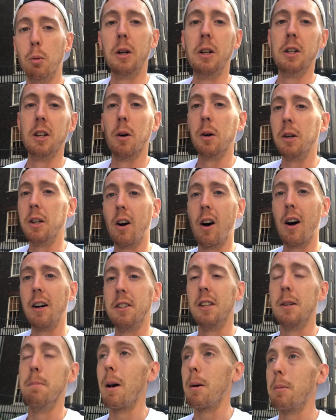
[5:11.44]
Mourinho at
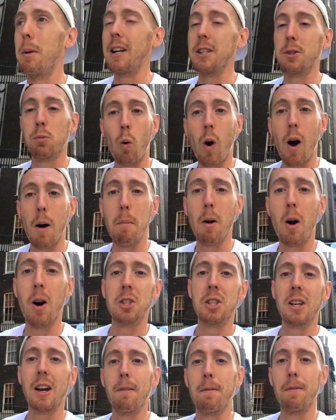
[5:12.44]
United. Maybe that's why
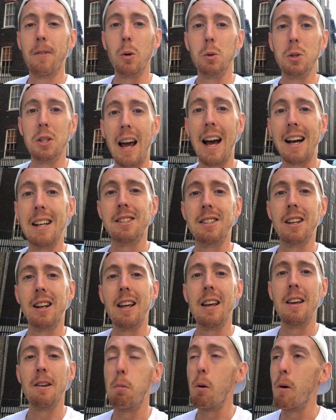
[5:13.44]
Martial feels he has to
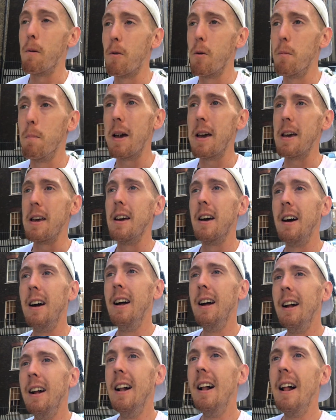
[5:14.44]
leave. But for me,
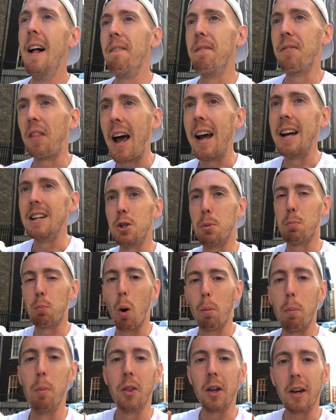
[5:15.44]
that is a
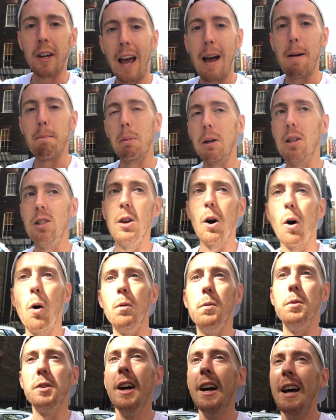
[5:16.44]
problem that can be
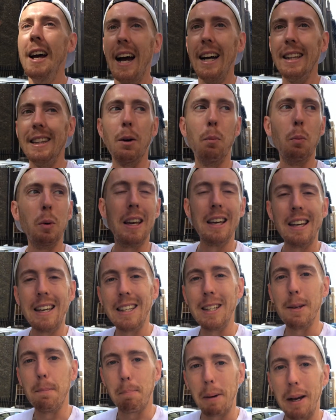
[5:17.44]
solved. And then we can
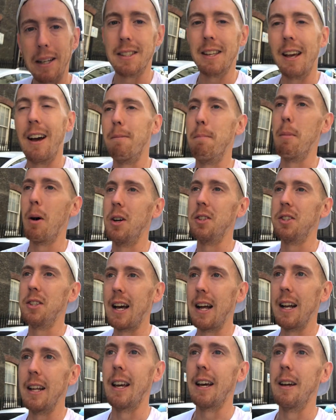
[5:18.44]
get the best out of
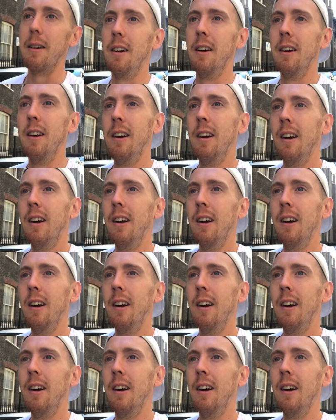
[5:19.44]
Martial again.